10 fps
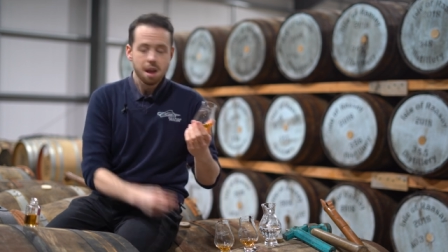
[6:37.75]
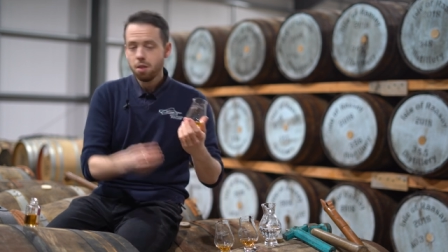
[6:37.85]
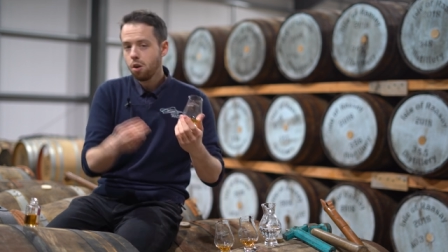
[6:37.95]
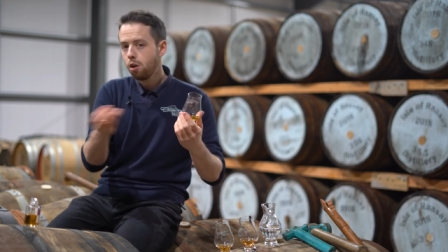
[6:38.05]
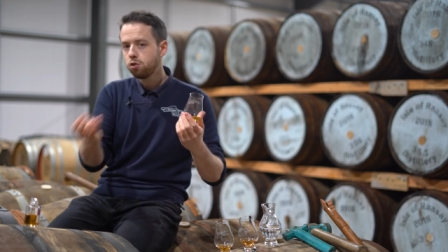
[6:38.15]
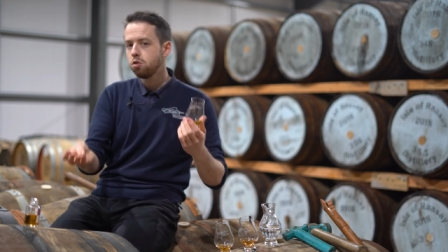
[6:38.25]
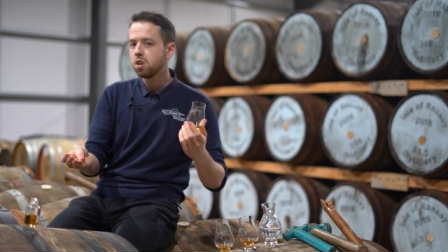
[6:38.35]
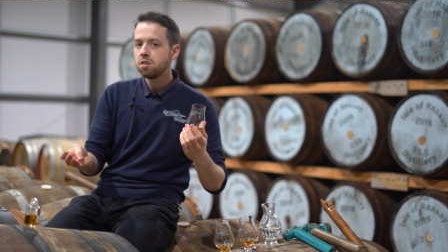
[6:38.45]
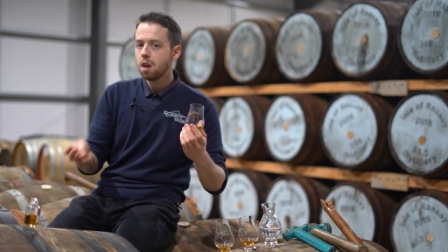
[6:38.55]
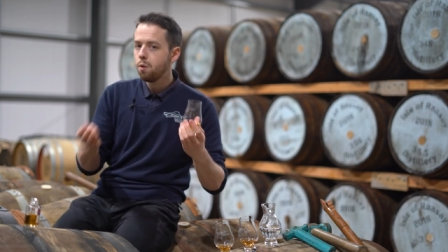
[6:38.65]
They're also
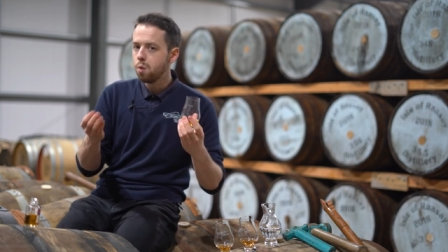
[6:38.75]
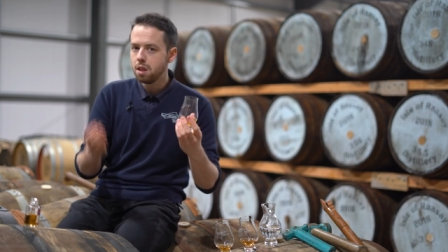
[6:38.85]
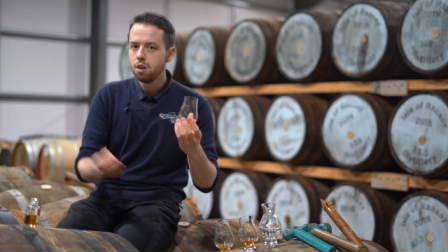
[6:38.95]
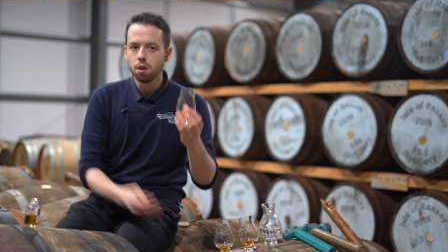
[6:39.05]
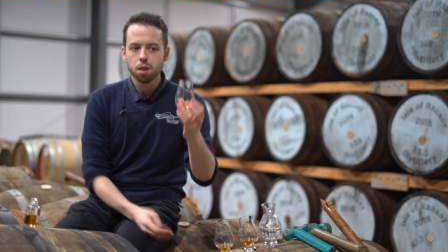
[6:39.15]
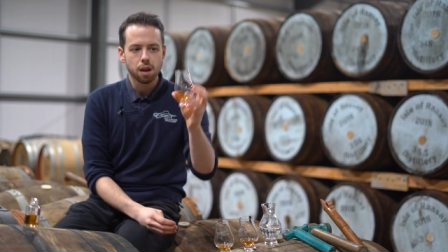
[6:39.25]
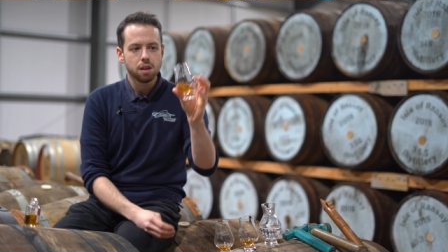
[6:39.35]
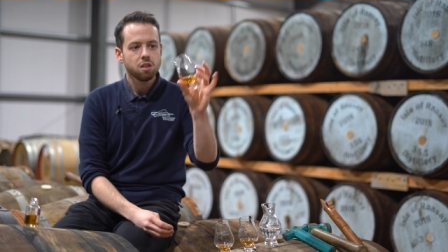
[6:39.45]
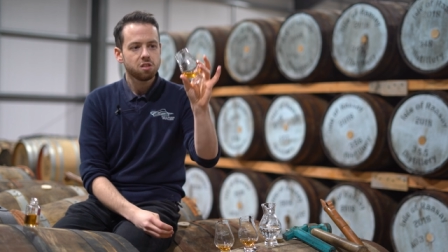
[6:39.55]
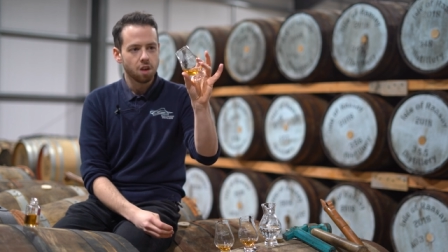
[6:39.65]
just a really good
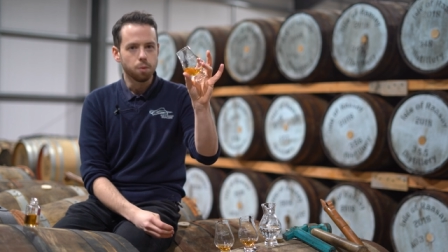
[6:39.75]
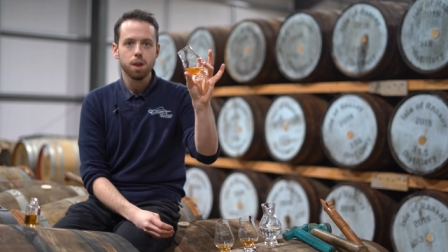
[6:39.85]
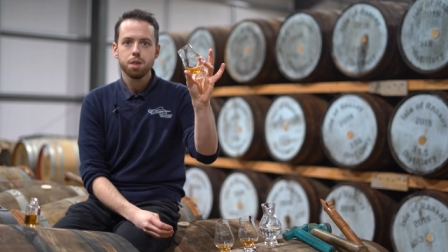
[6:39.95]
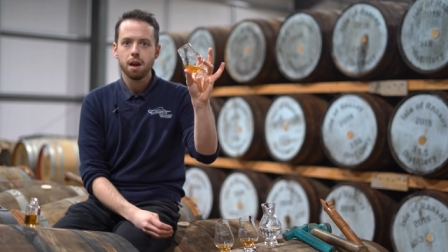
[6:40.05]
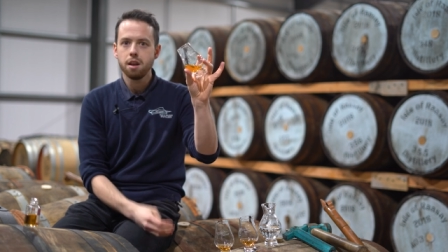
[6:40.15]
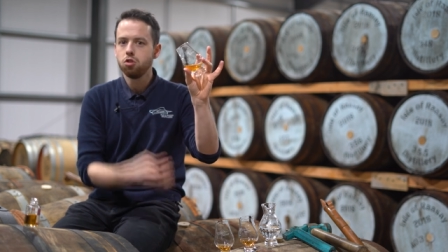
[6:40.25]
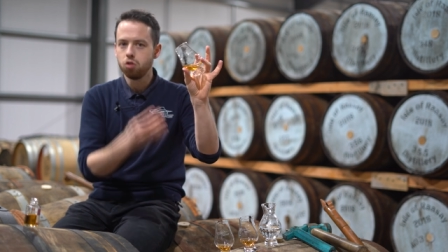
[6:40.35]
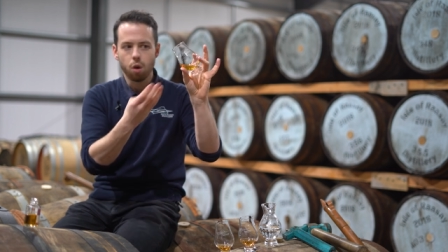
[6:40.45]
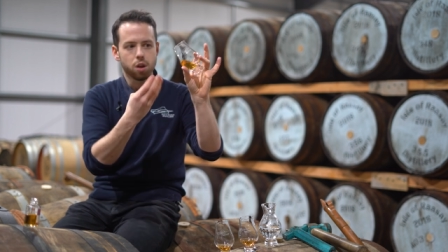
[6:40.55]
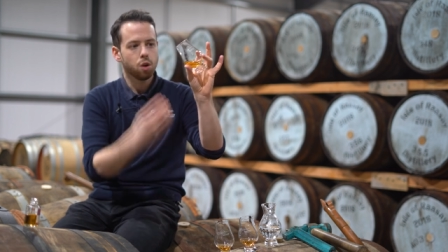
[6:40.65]
thing to sit with and
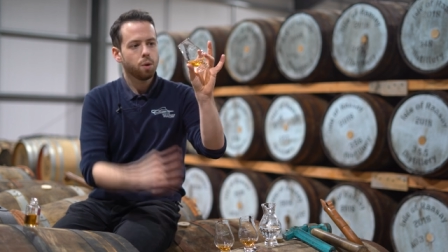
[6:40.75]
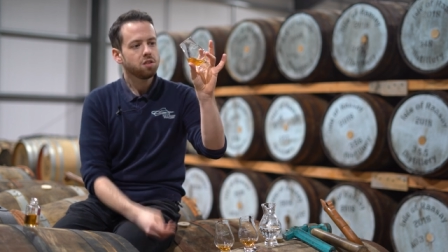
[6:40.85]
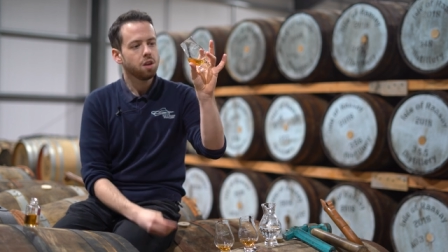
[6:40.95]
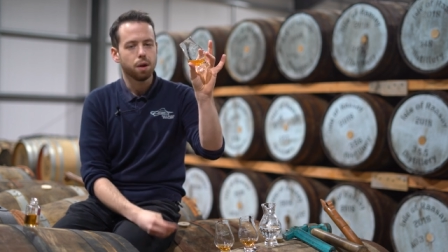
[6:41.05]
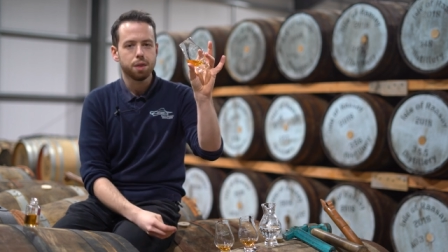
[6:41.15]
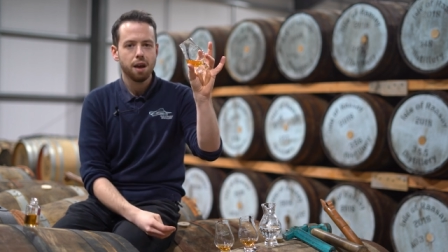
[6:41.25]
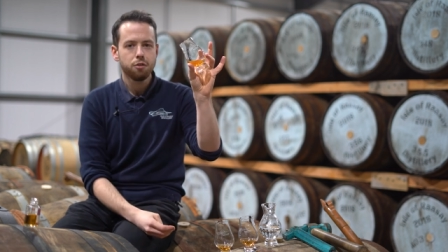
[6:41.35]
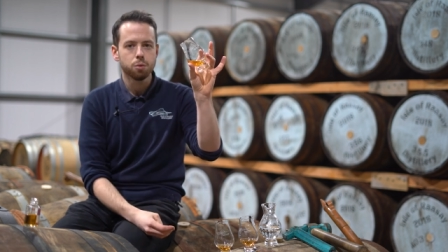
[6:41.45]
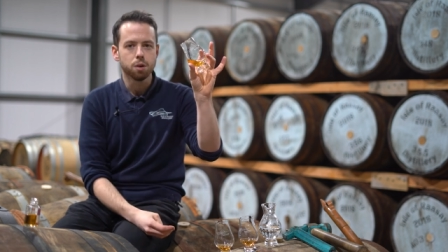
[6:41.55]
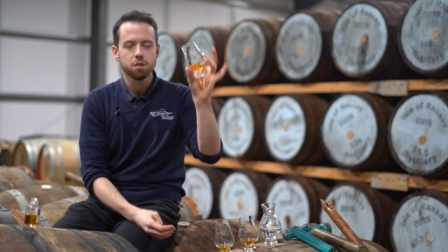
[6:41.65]
enjoy your whisky with
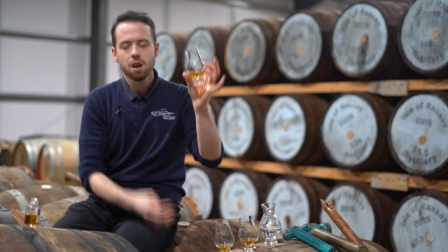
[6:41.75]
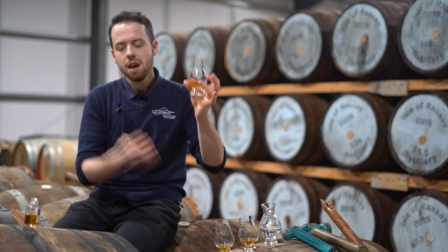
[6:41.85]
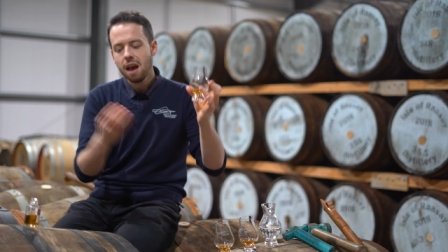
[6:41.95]
afterwards.